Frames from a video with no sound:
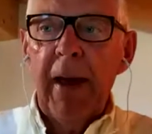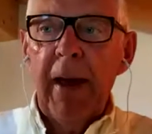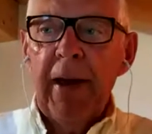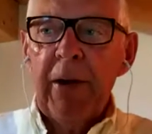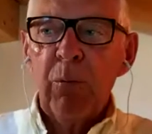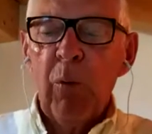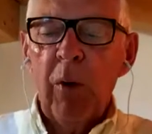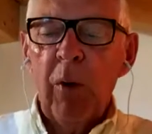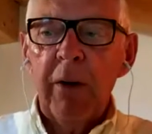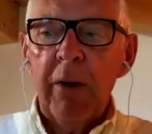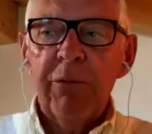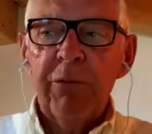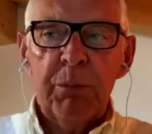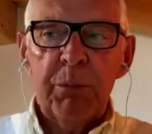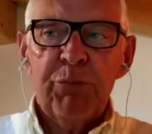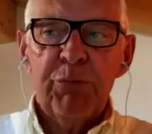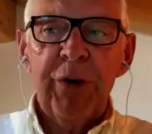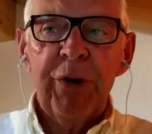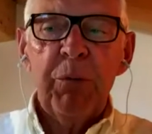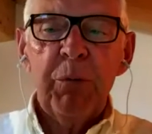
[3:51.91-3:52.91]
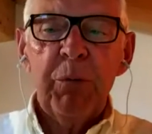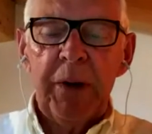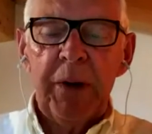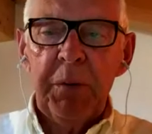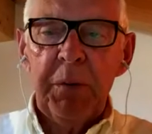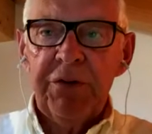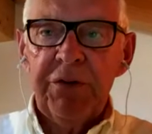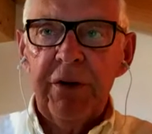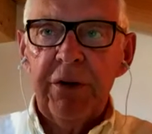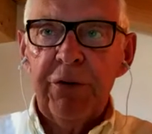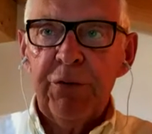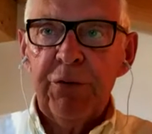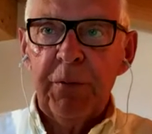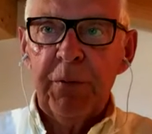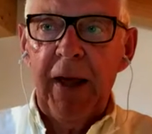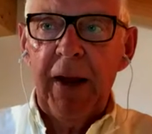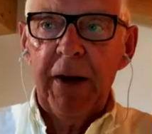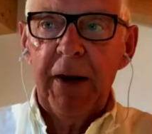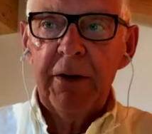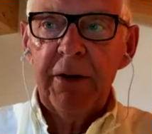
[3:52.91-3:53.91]
And one of the prerequisites for
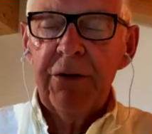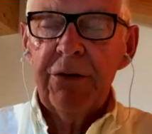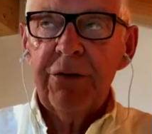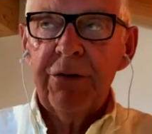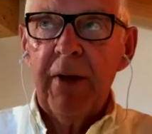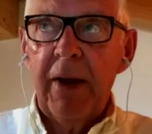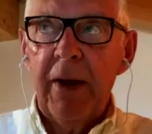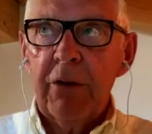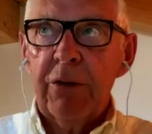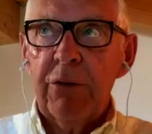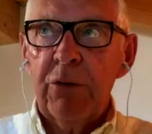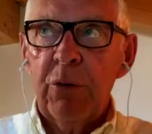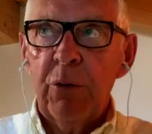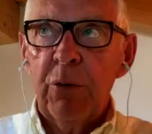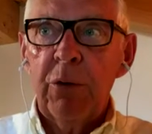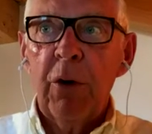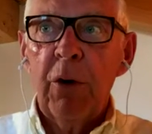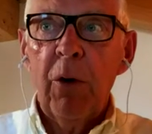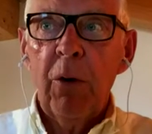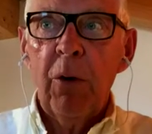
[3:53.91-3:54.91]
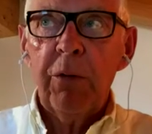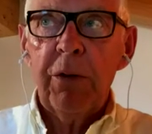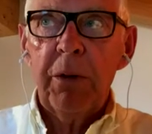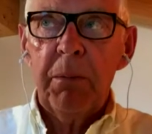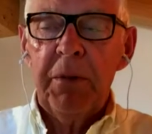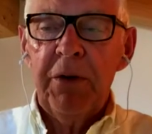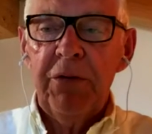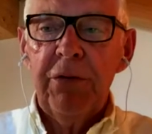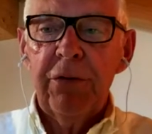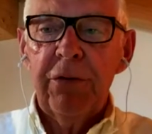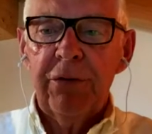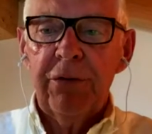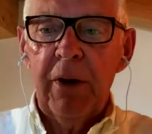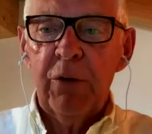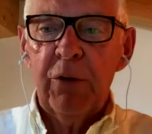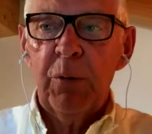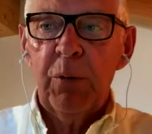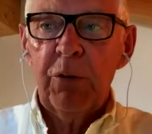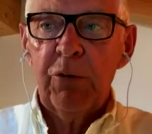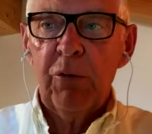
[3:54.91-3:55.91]
that is that you know the business
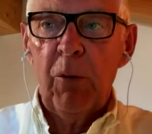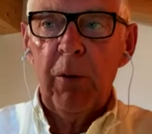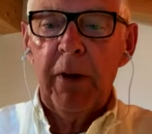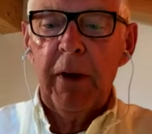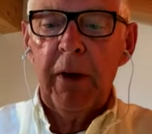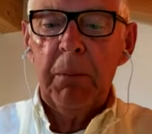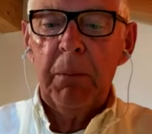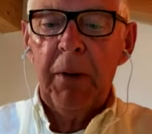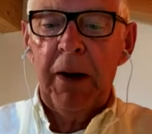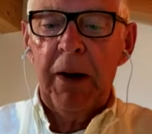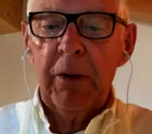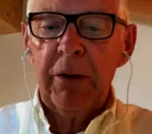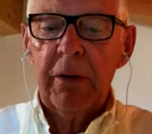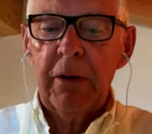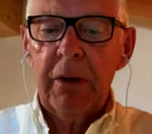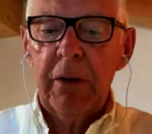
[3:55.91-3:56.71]
that you are talking about.